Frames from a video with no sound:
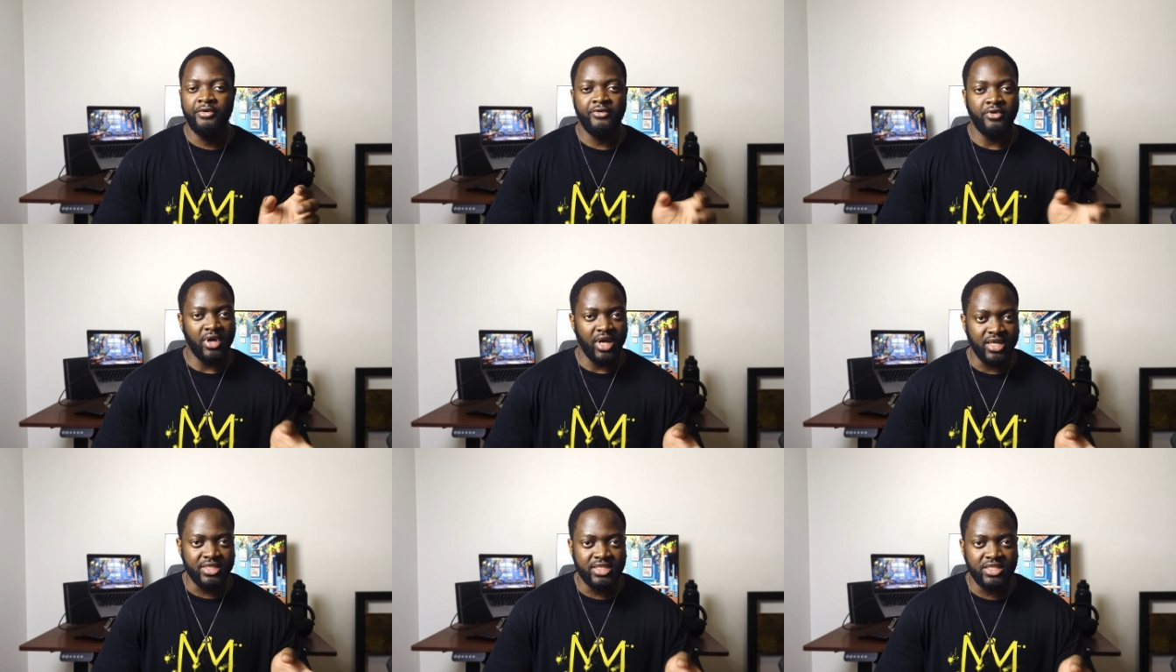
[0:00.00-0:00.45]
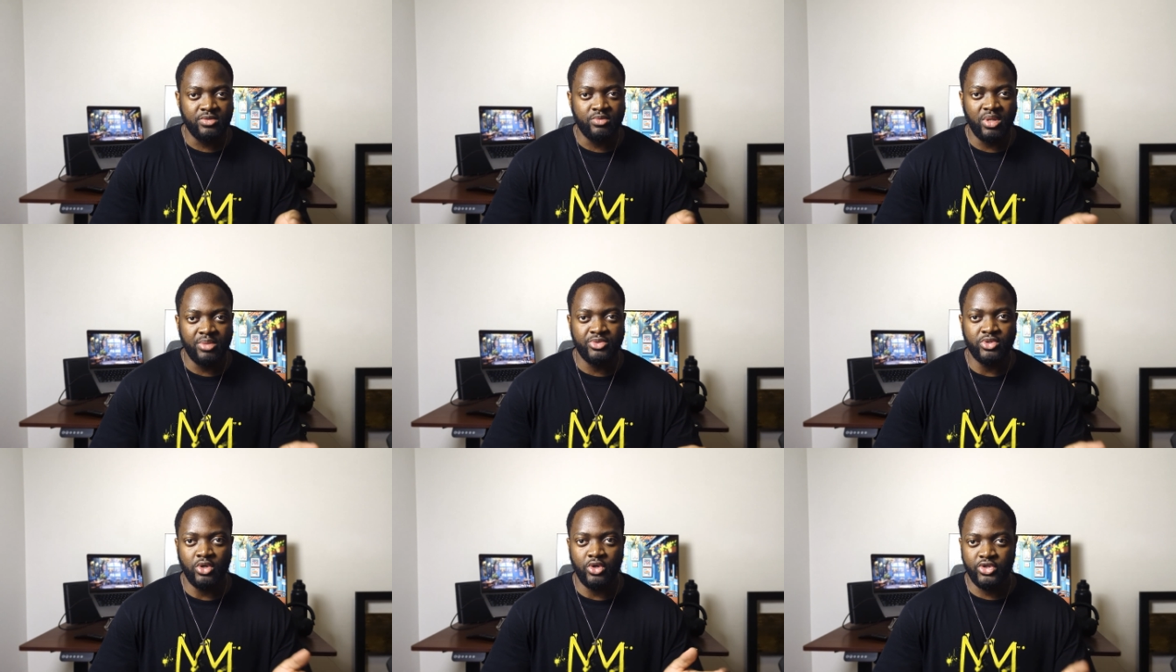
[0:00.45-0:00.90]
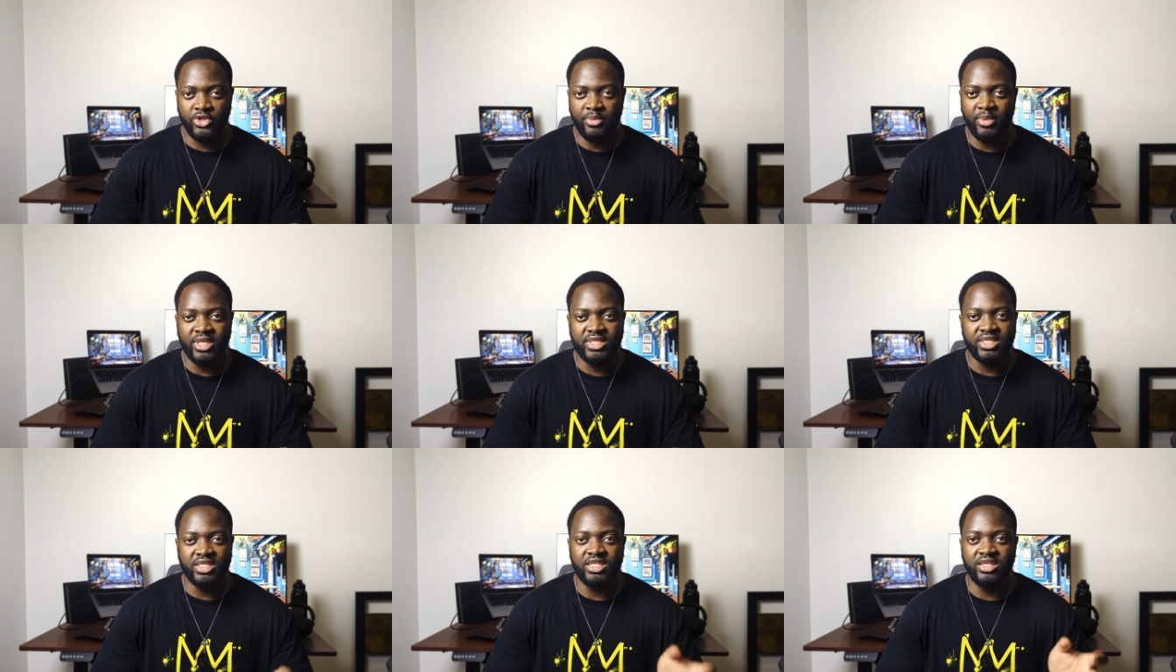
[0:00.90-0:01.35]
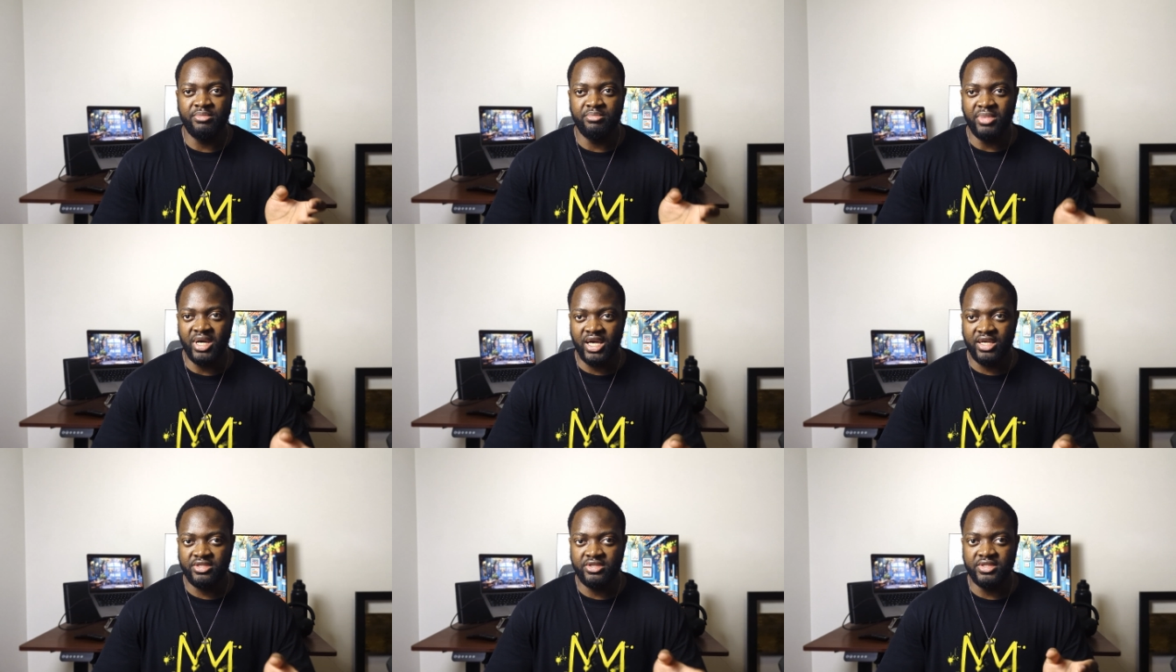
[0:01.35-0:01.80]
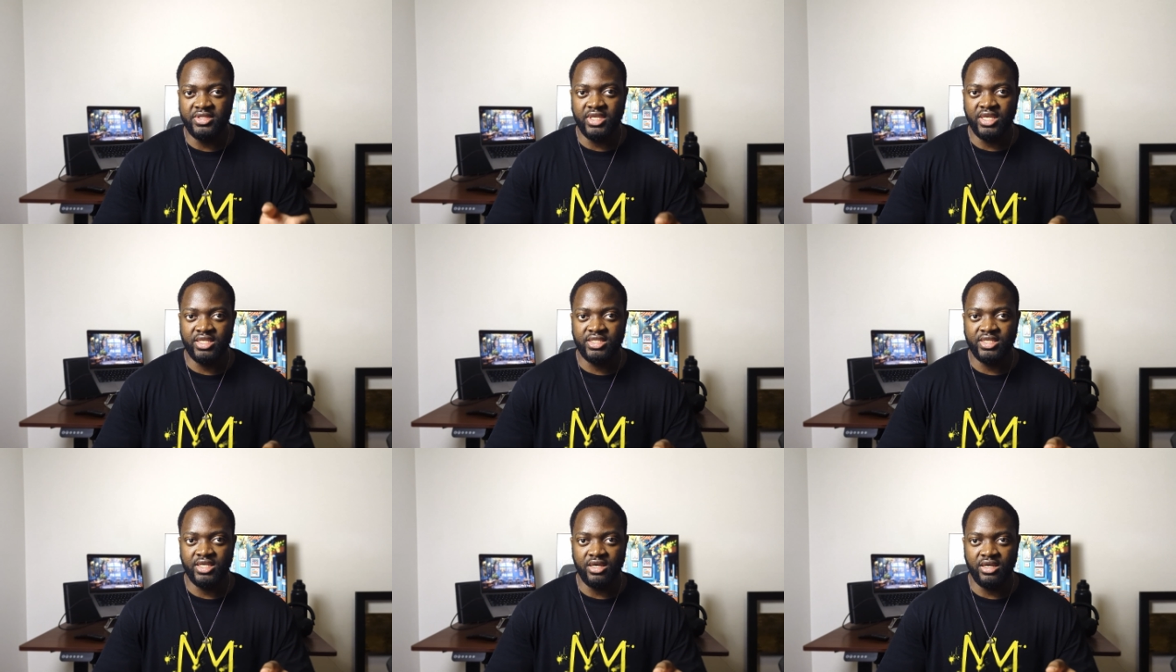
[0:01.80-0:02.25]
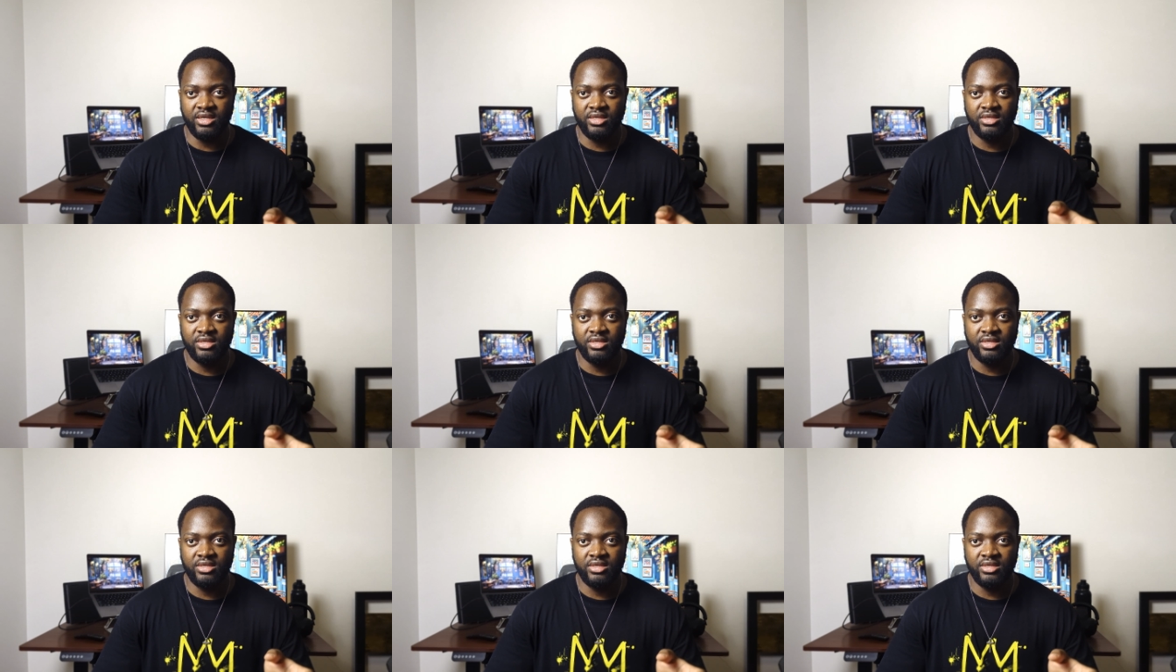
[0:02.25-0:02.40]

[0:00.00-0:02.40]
For AccessWeb to automatically bind the data,